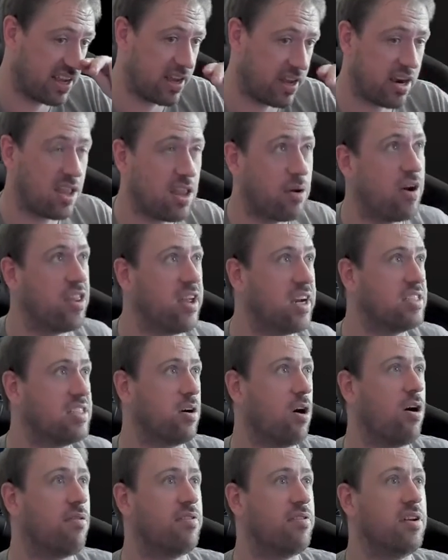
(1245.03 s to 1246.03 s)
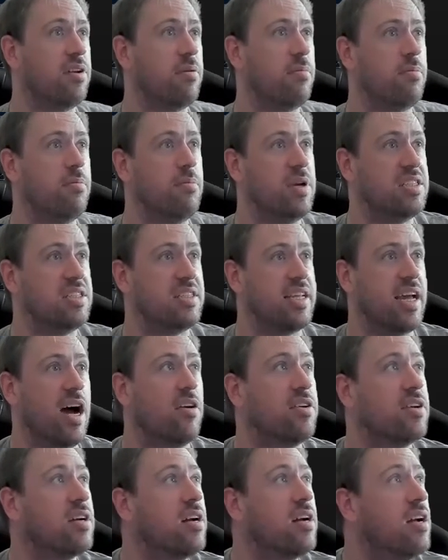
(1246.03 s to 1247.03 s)
Another one that is often missed
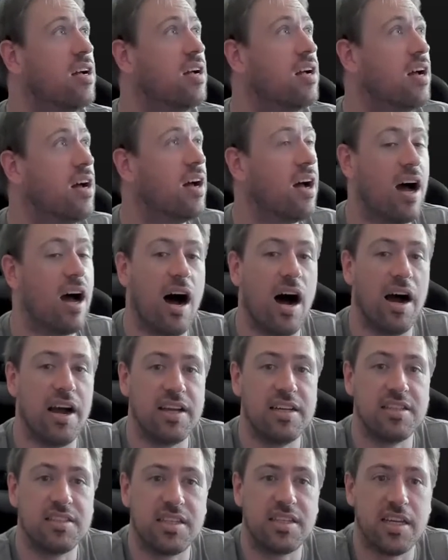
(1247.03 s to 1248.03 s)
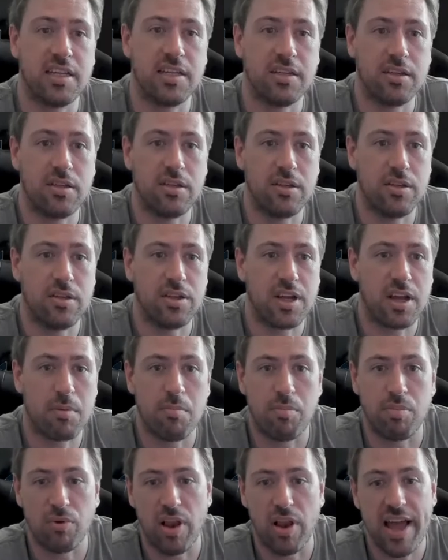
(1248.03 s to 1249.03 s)
out is that you
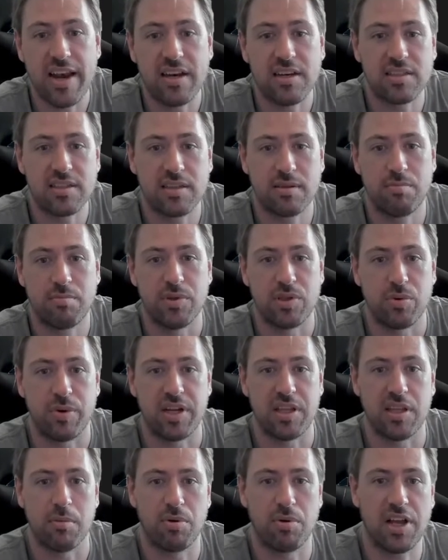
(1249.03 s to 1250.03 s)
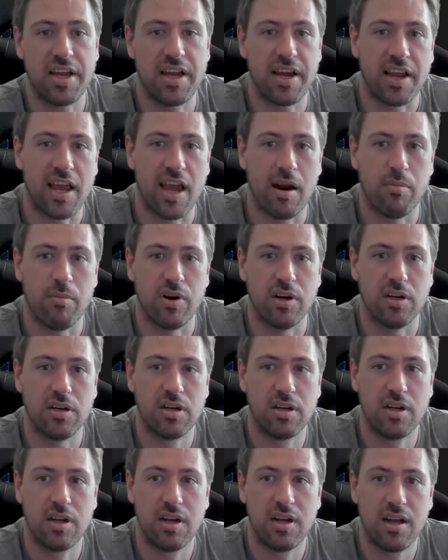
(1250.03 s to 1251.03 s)
can blend between the player camera
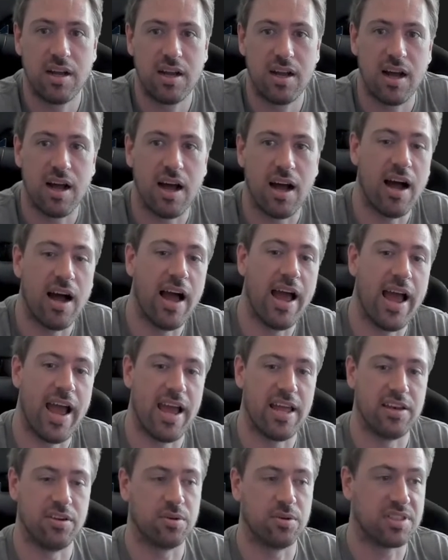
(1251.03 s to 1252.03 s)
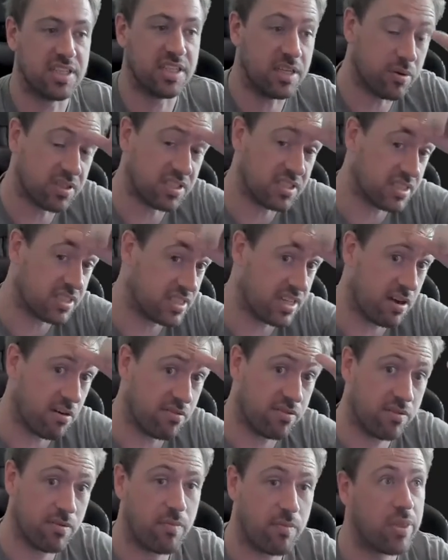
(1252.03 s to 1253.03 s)
and your sequence
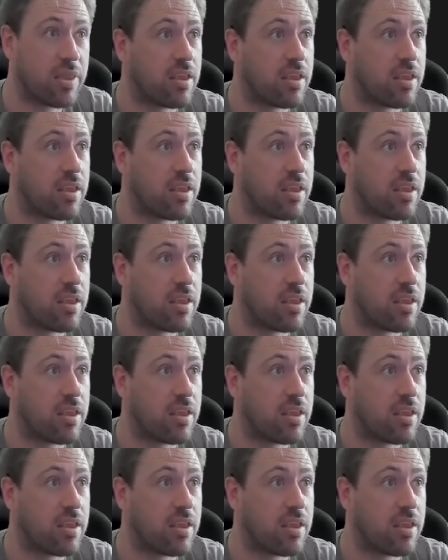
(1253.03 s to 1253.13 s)
itself.